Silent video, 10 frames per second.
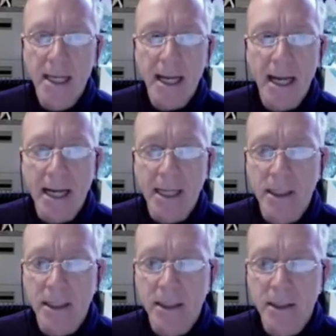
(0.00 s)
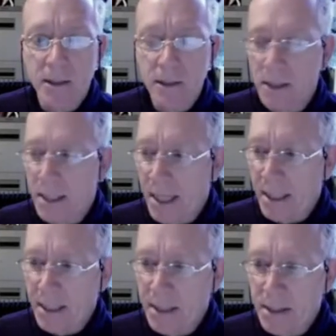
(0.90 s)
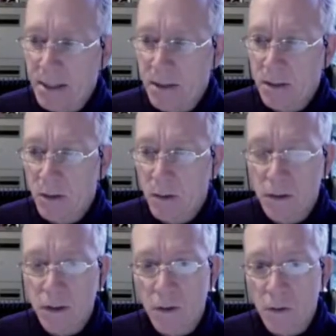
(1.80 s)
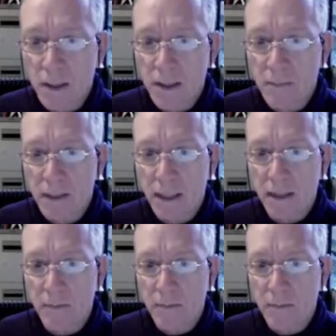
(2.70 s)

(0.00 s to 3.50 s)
And then so the question becomes,